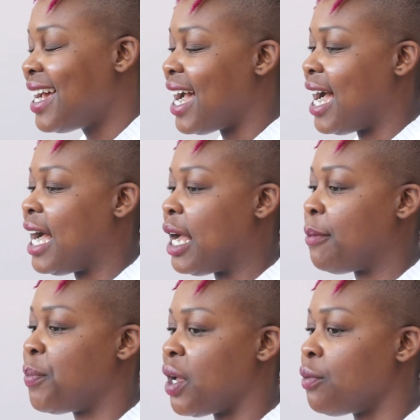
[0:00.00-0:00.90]

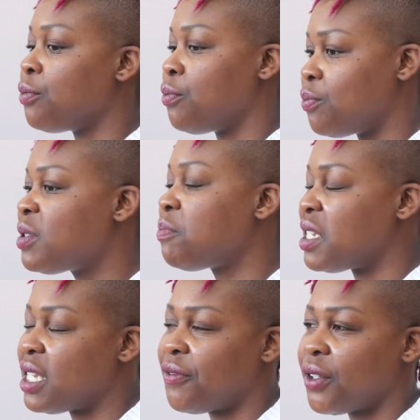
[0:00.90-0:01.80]
But
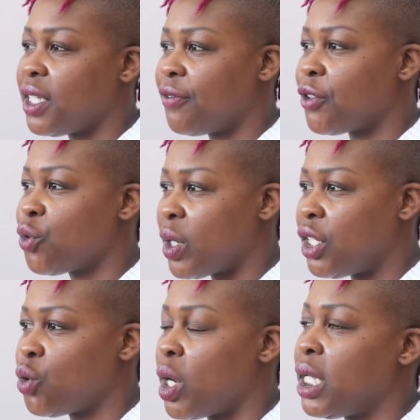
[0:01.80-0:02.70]
specifically for
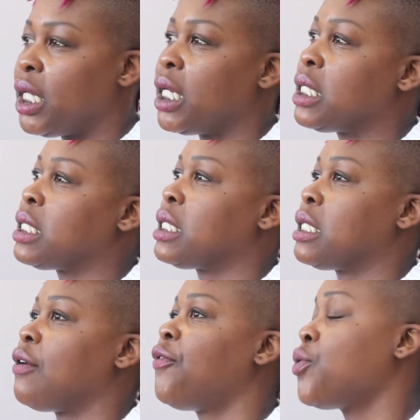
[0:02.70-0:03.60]
2020, it's a
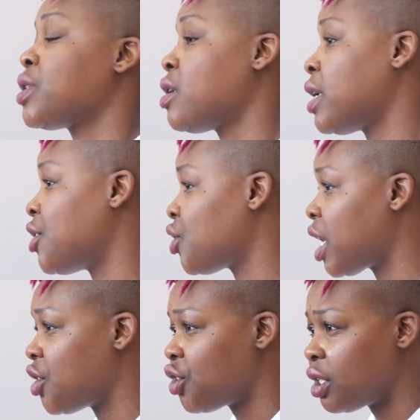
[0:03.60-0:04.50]
focus on
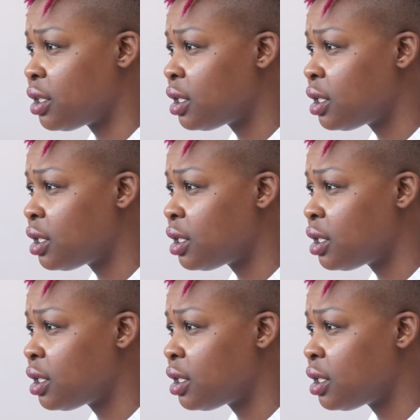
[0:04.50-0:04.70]
education.